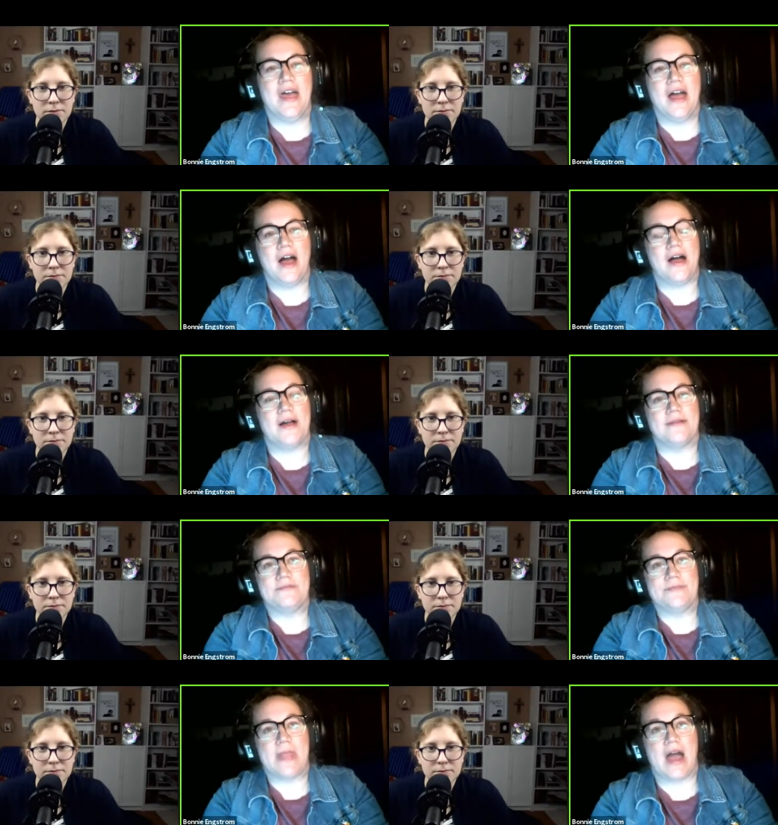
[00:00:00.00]

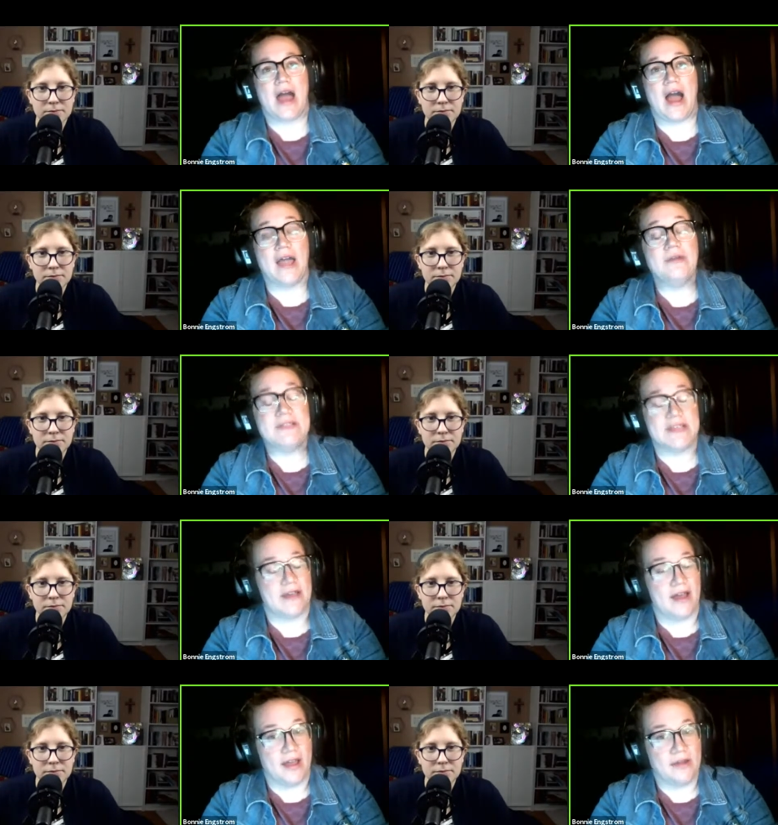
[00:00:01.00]
Speaker 1: Um, I will say
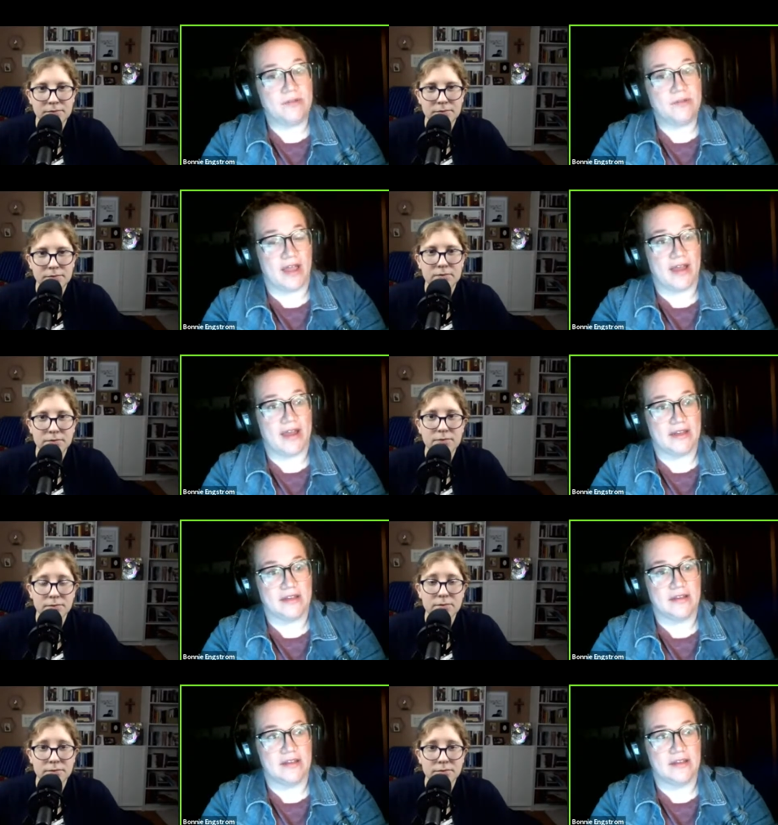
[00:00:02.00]
I relied.
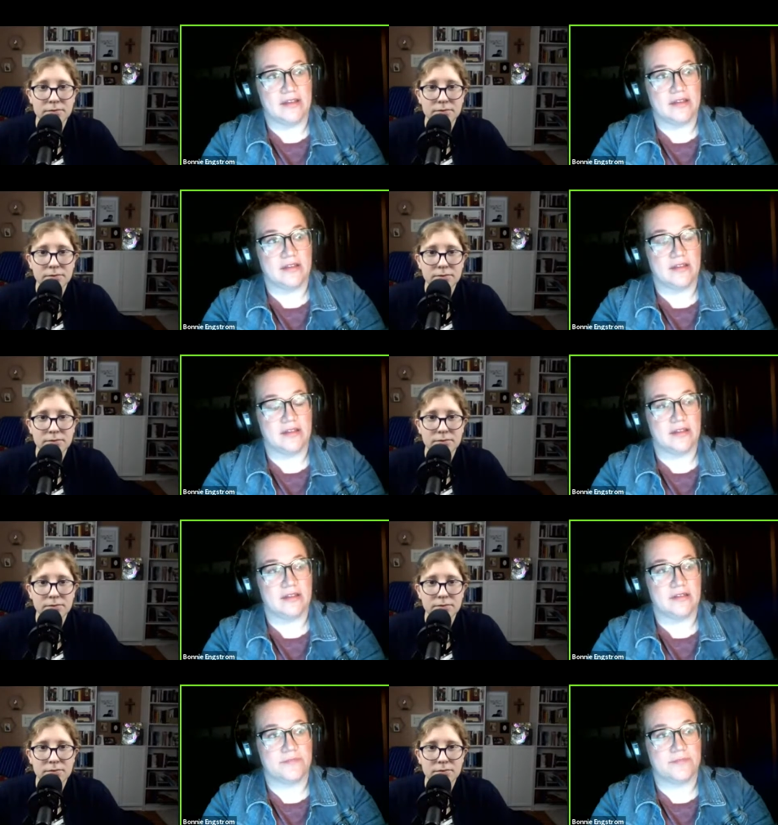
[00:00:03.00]

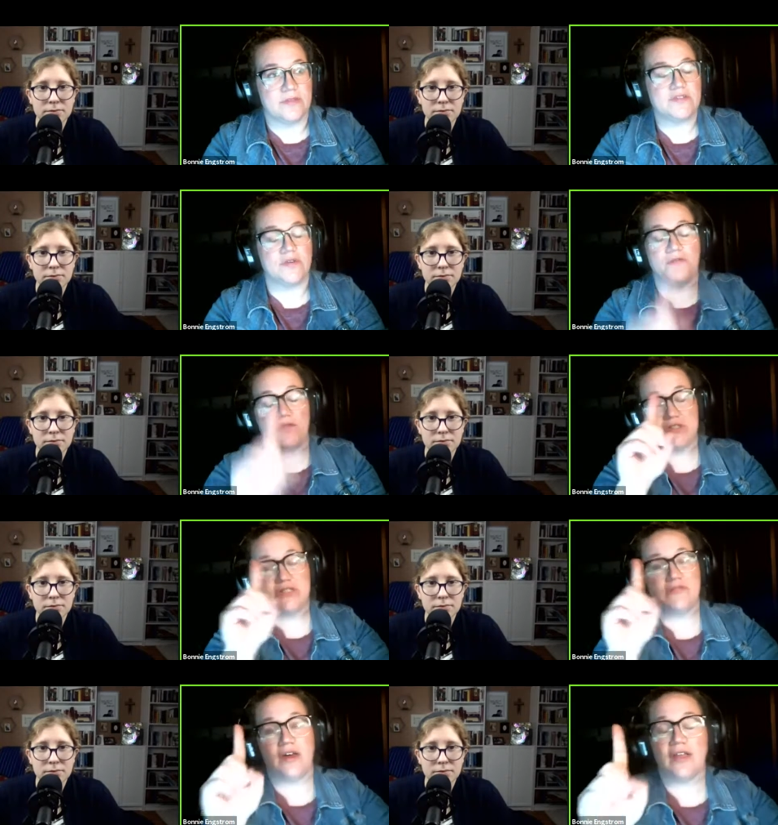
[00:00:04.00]
So, first
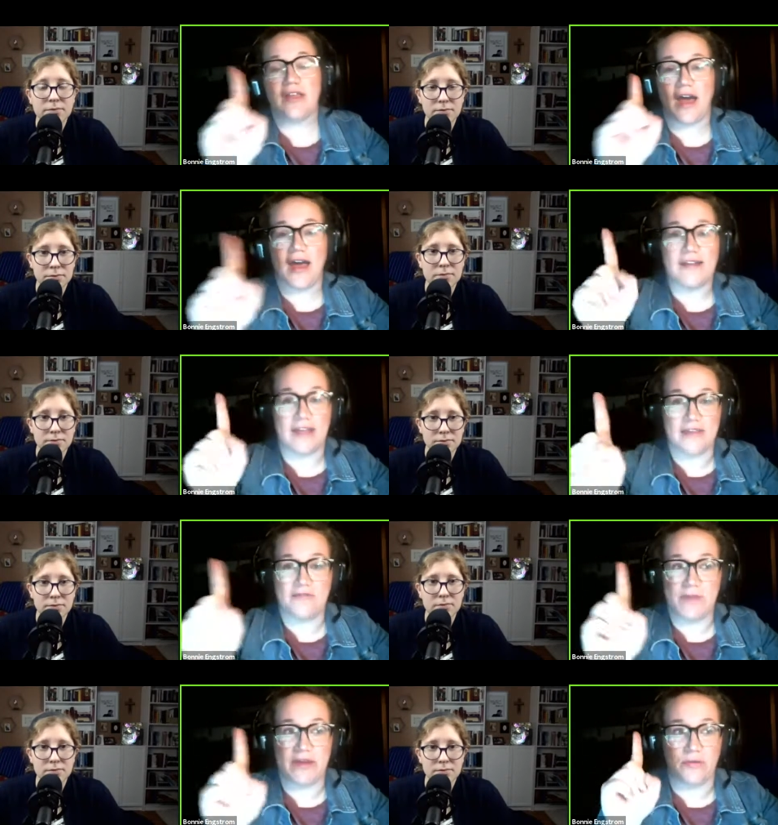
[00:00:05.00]
of all, God gave
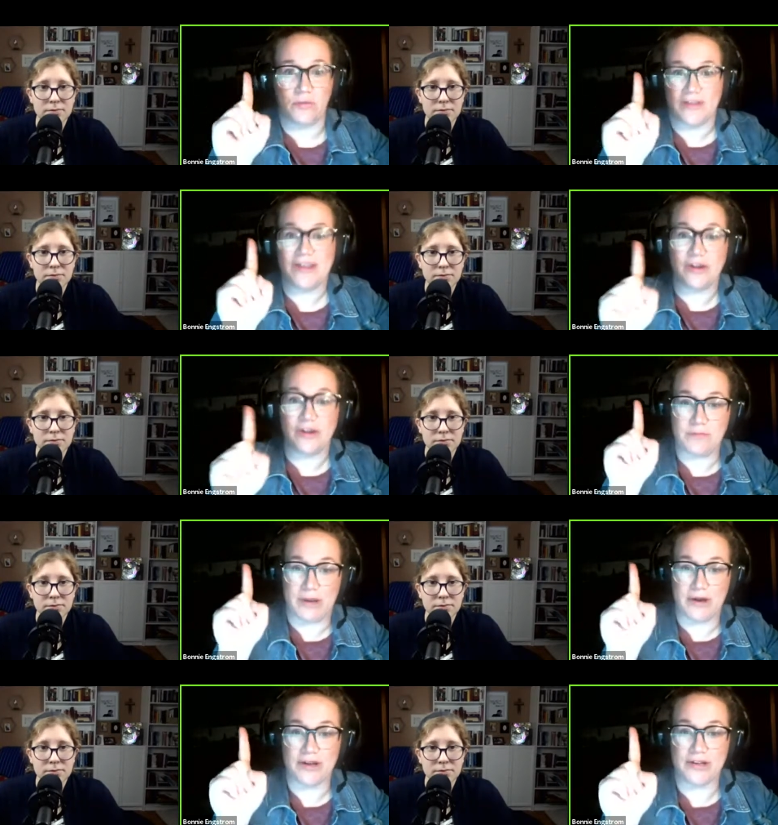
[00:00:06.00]
me a really good
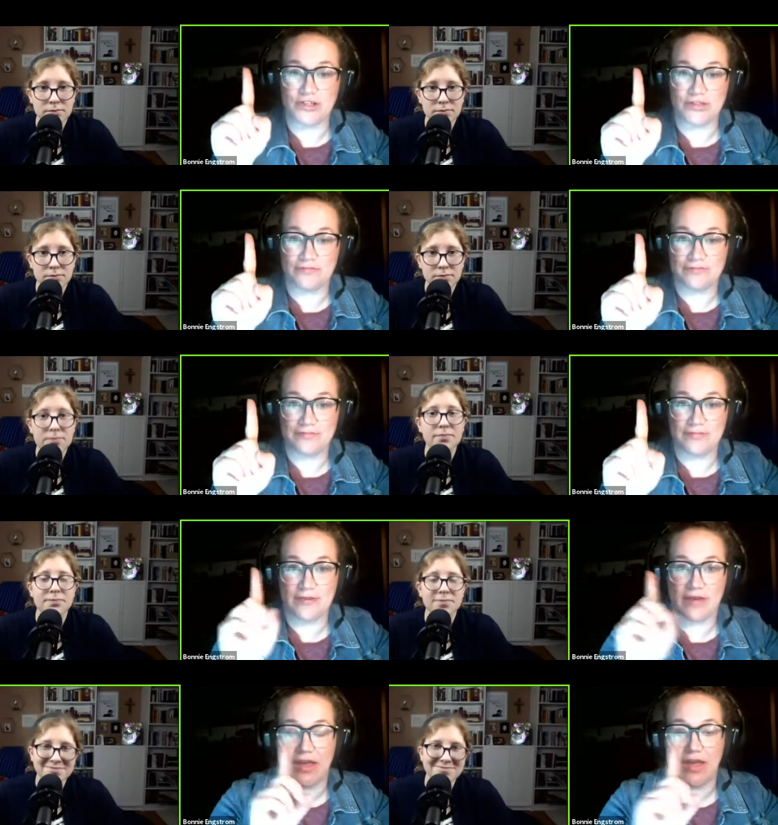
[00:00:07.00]
marriage. Mm.
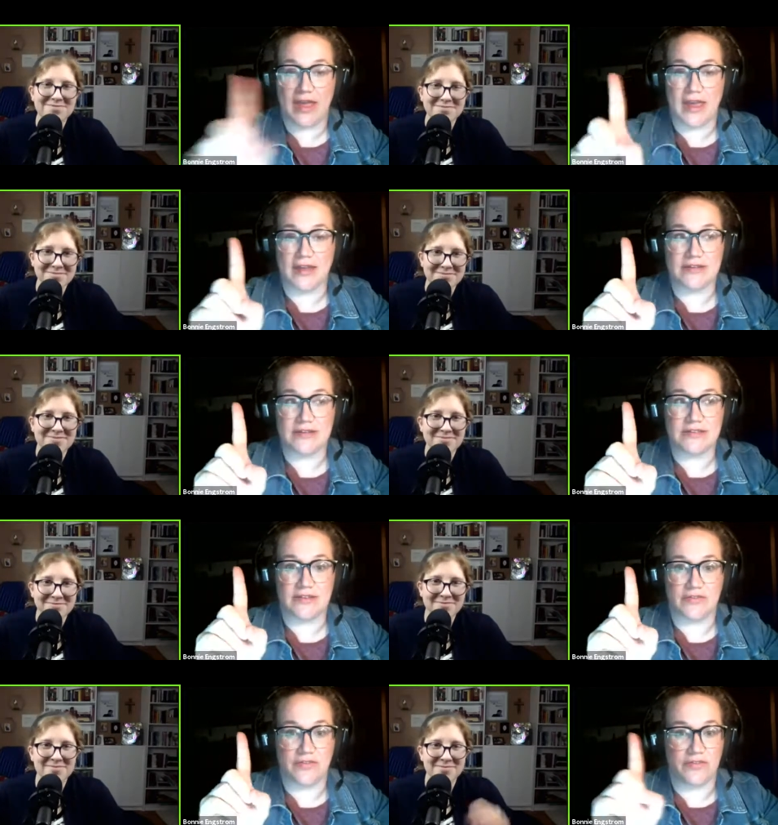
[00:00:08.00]
And
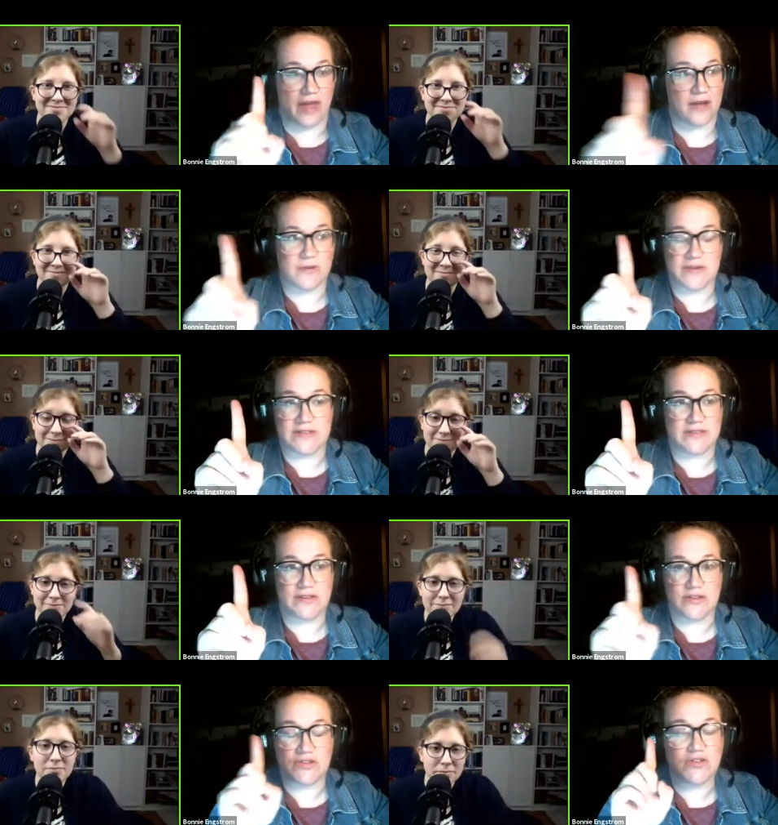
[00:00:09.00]
that was
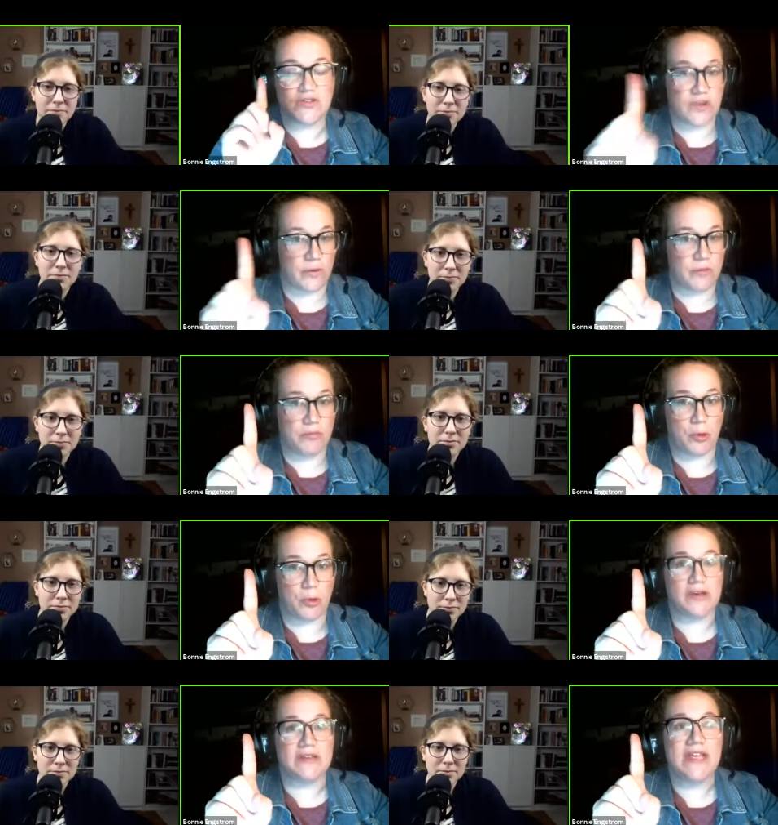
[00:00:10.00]
so
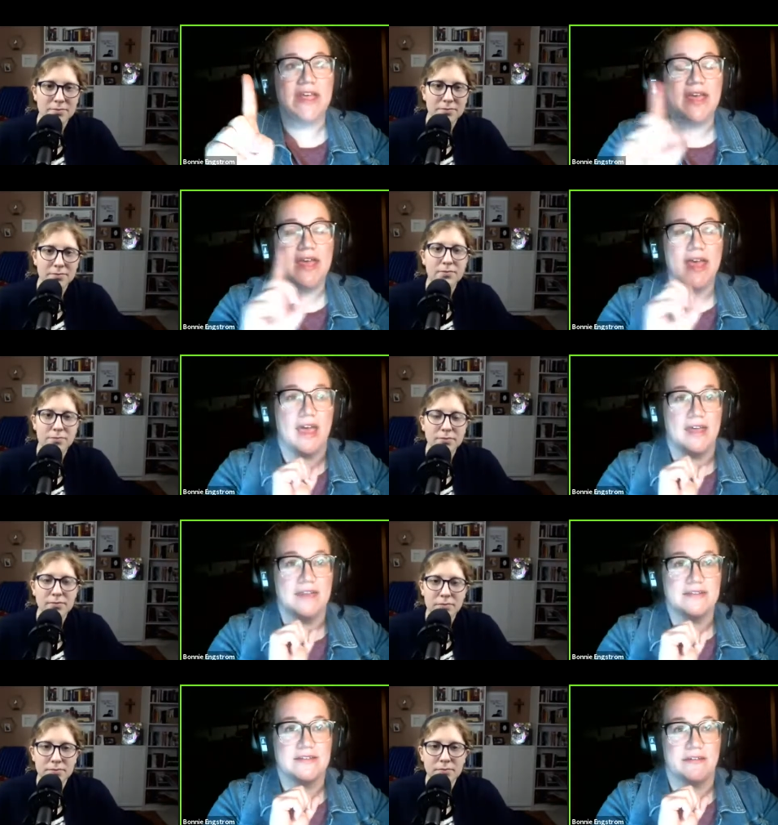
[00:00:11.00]
important.
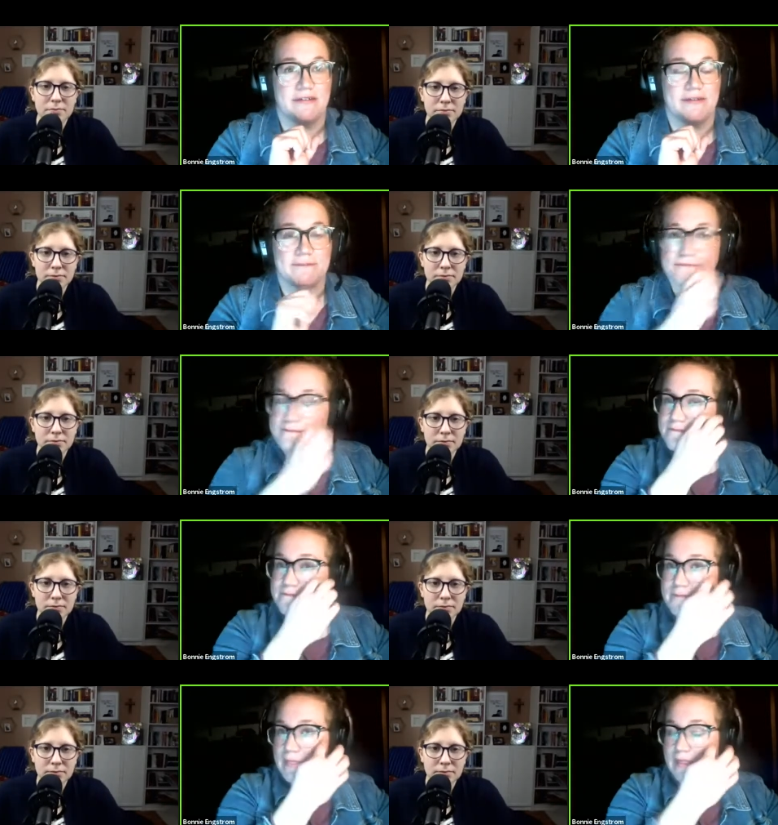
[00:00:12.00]
And um,
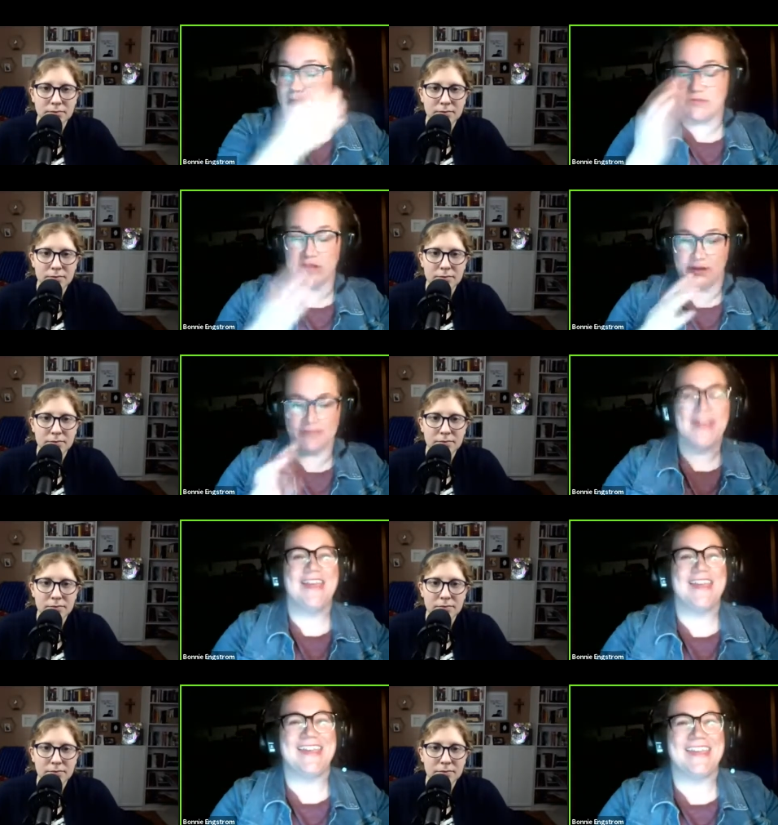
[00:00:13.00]
I'm sorry.
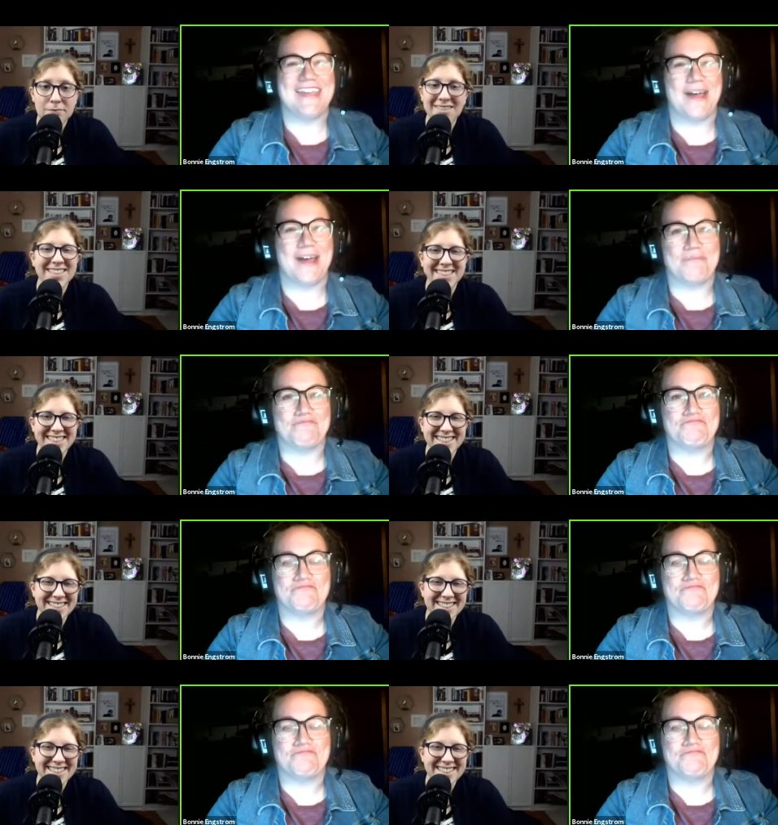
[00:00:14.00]
He, um,